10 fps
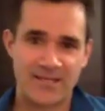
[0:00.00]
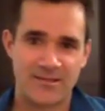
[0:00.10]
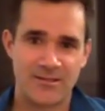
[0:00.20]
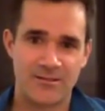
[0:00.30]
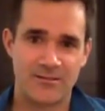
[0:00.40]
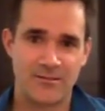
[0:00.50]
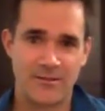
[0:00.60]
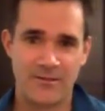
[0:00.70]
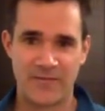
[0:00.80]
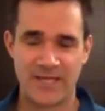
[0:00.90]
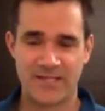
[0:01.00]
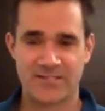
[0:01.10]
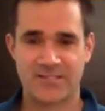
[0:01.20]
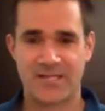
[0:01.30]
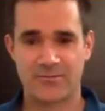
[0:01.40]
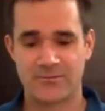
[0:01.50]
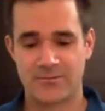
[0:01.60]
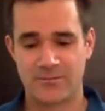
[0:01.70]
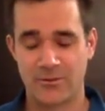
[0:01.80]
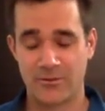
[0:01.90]
the hands down
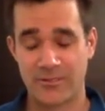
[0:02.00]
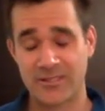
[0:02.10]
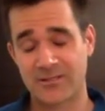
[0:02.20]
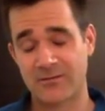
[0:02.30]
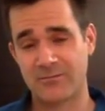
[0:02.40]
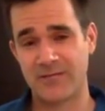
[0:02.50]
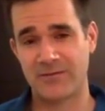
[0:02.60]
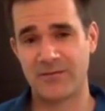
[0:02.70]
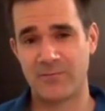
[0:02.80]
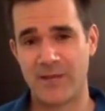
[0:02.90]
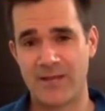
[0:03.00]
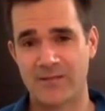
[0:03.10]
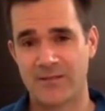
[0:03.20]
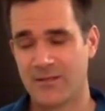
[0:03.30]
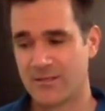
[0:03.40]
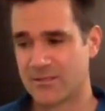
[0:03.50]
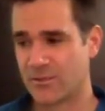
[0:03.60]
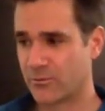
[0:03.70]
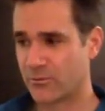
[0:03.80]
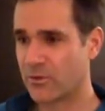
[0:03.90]
or get the club down to impact. So
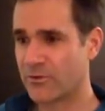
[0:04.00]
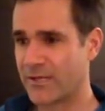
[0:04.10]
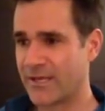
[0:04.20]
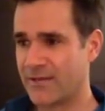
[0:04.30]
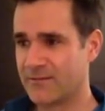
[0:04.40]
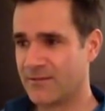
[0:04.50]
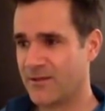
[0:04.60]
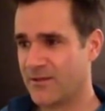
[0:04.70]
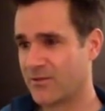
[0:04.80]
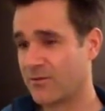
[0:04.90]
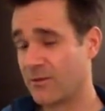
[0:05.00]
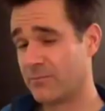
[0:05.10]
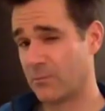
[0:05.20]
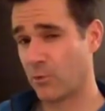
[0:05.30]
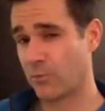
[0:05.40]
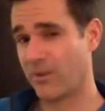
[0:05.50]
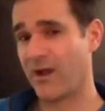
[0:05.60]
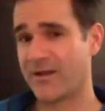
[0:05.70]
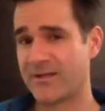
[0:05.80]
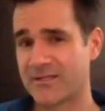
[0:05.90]
looking at the club being more
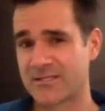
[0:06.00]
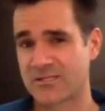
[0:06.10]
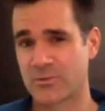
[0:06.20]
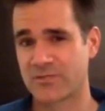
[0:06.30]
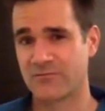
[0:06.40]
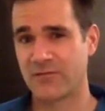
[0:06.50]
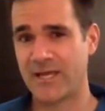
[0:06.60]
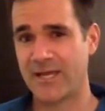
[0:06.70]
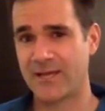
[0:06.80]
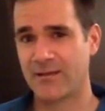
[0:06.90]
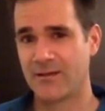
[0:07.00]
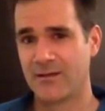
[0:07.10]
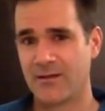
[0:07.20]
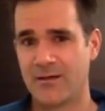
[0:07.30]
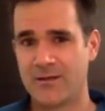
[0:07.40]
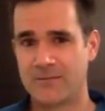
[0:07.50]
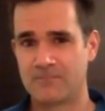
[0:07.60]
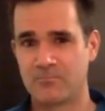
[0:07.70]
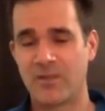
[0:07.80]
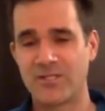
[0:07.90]
behind as a source of lag
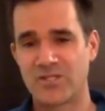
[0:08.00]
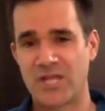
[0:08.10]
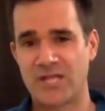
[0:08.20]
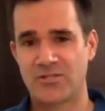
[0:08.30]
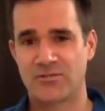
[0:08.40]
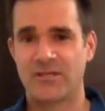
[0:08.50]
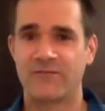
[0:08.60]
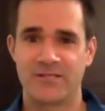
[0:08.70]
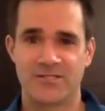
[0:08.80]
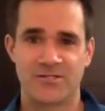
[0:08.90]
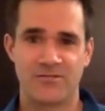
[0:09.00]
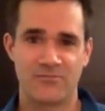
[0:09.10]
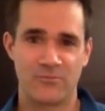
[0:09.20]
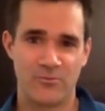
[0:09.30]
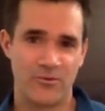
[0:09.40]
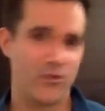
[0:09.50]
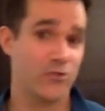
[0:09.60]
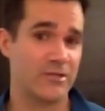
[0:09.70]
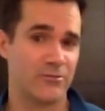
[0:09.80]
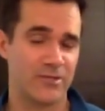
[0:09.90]
might change your definition of
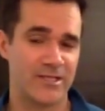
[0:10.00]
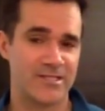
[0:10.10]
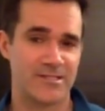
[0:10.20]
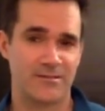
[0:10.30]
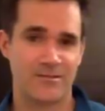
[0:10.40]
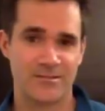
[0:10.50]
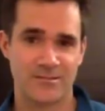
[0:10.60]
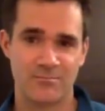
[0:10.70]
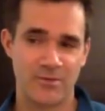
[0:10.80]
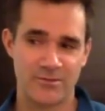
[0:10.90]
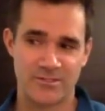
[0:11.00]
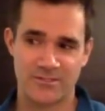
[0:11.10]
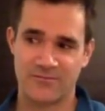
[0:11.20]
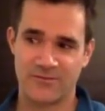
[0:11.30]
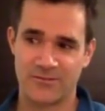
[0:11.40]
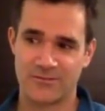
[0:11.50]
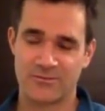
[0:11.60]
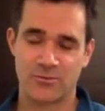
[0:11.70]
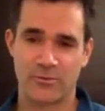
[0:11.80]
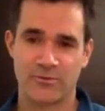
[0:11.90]
early releasing, because most of the
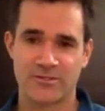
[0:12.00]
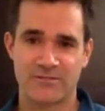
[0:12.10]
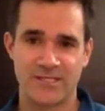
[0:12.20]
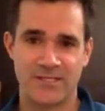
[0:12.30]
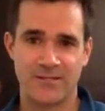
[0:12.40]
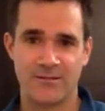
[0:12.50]
tour pros I've seen